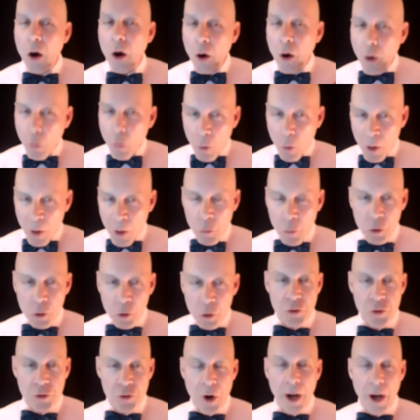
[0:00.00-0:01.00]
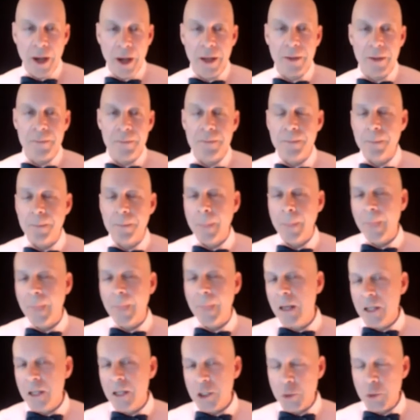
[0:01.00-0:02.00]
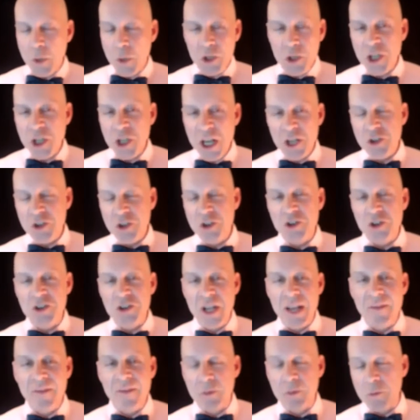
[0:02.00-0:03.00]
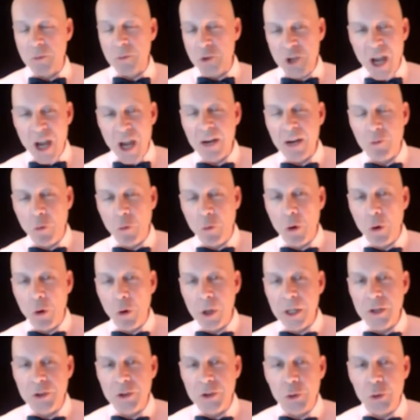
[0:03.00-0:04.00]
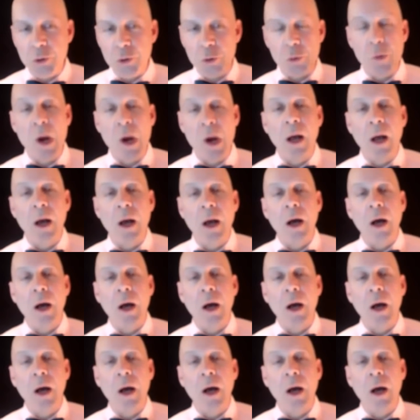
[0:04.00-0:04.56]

one more try. So he changed his name from Jack Roy to